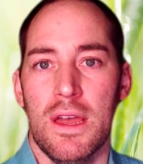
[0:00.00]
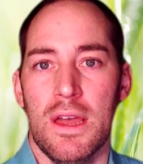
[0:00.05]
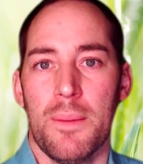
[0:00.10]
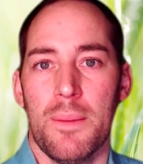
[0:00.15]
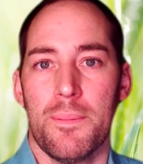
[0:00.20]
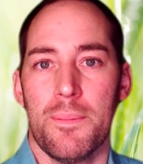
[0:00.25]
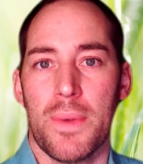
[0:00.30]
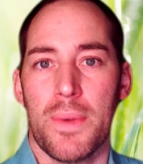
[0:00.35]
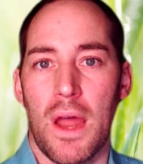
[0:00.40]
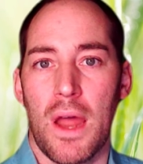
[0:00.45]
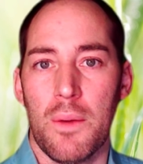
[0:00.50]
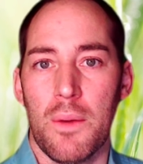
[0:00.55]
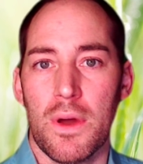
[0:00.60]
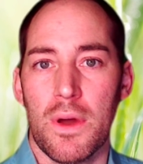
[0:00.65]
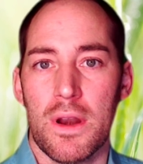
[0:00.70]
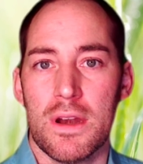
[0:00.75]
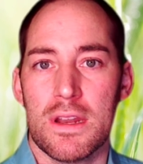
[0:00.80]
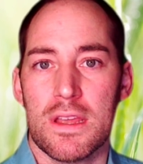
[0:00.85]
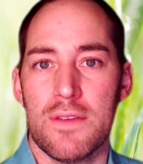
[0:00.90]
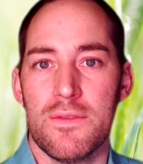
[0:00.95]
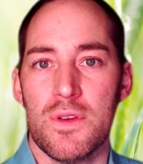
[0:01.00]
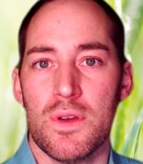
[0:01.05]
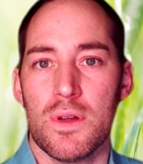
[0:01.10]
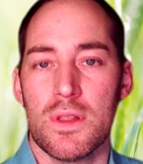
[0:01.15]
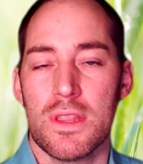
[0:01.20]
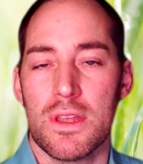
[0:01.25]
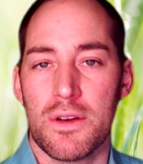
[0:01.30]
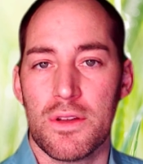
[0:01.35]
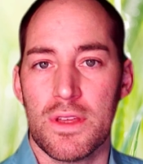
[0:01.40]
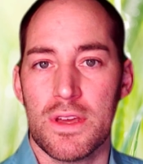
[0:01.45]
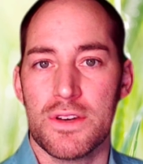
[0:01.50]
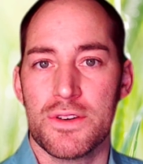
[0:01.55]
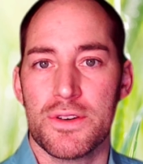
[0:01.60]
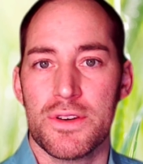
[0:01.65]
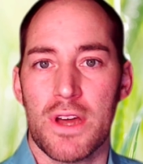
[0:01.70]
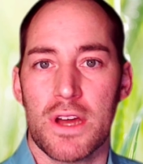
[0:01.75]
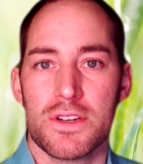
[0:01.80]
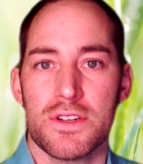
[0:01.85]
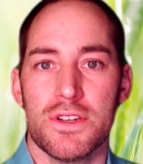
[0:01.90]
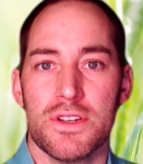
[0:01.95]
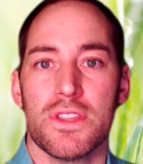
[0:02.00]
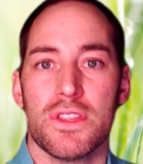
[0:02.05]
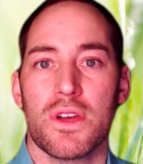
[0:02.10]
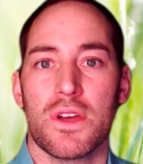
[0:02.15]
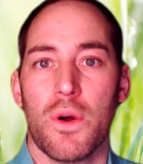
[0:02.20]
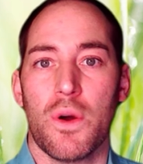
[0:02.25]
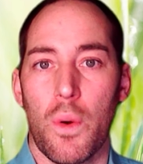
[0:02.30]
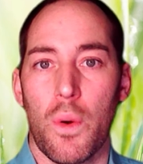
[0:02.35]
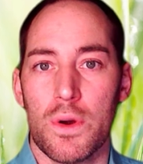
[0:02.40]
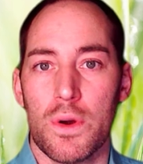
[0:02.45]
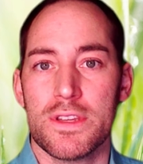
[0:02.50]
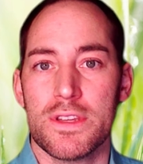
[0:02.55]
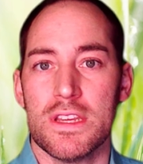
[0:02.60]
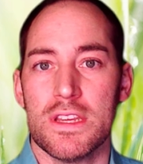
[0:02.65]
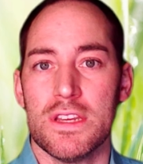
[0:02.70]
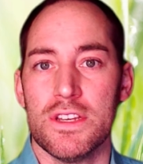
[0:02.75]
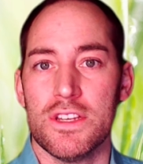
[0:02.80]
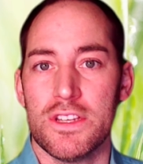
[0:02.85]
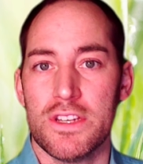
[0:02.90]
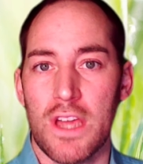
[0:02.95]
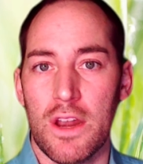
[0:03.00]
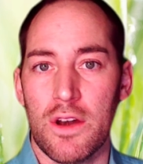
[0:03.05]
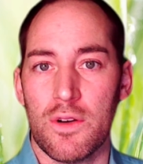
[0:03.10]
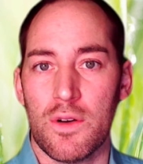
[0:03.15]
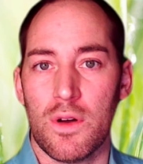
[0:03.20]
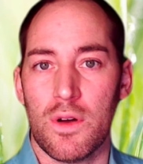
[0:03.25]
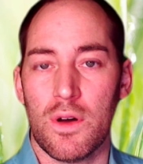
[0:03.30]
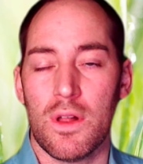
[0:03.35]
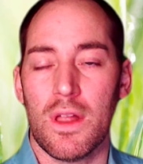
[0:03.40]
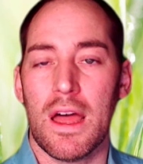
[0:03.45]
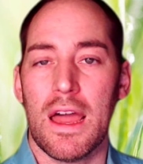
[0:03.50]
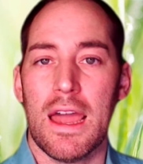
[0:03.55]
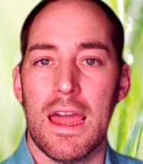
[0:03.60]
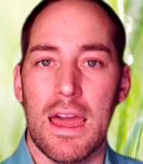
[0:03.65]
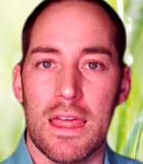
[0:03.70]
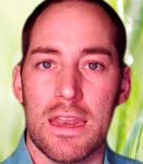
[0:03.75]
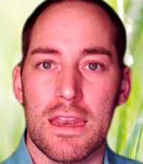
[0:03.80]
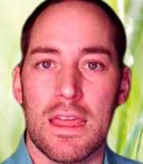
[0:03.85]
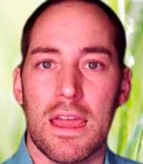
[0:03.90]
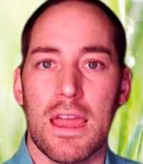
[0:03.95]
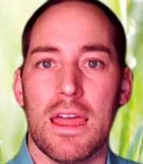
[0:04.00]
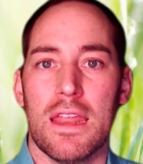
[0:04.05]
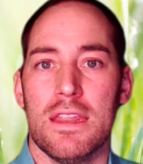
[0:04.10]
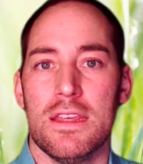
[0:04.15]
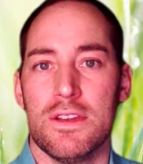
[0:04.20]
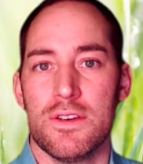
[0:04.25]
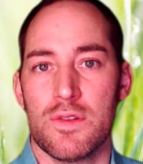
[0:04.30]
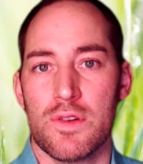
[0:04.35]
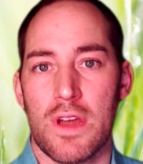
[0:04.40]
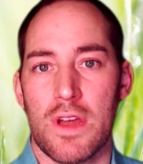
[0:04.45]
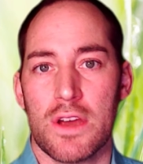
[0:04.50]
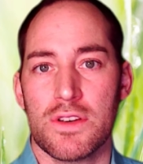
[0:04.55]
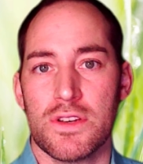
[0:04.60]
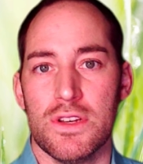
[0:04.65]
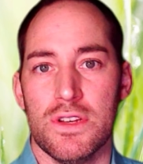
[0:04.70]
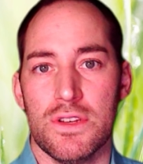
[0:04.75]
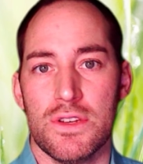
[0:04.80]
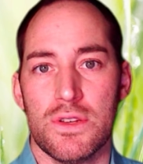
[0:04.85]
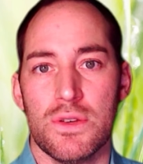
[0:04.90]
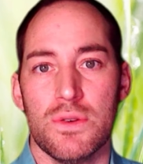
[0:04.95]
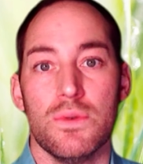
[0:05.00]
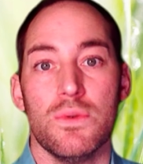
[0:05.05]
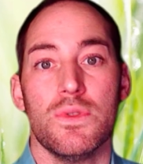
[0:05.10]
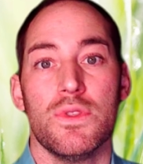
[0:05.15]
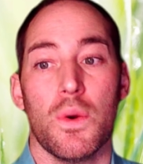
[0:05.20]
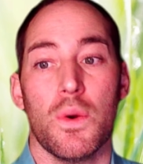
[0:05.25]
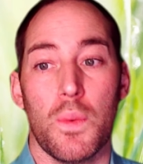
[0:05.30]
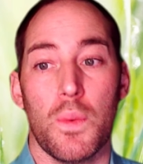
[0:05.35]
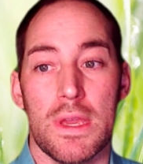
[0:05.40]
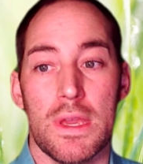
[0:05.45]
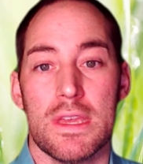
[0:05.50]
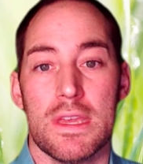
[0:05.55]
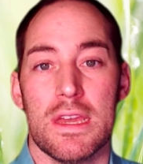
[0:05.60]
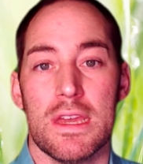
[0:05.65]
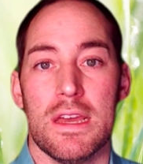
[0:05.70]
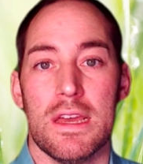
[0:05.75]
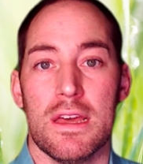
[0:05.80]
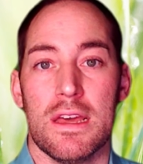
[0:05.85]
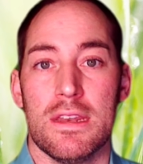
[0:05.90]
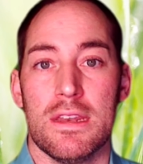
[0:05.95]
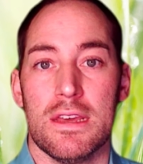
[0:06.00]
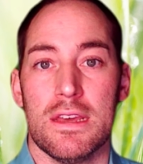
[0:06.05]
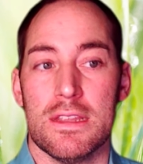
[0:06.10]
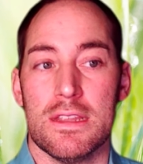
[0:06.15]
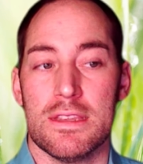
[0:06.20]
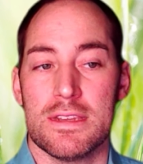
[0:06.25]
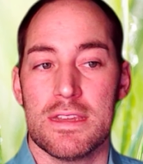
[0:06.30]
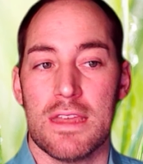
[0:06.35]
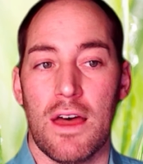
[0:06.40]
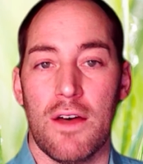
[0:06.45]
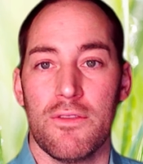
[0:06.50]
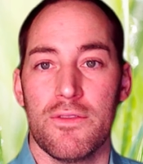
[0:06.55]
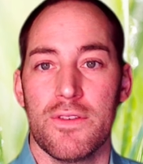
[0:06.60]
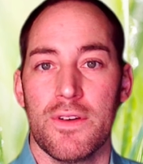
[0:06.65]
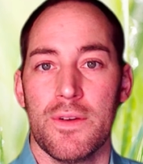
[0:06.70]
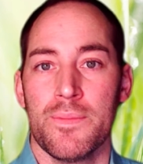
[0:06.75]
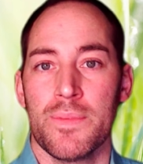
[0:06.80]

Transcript: But I wanted to give you a little introduction to the course in general and an introduction to the week in itself.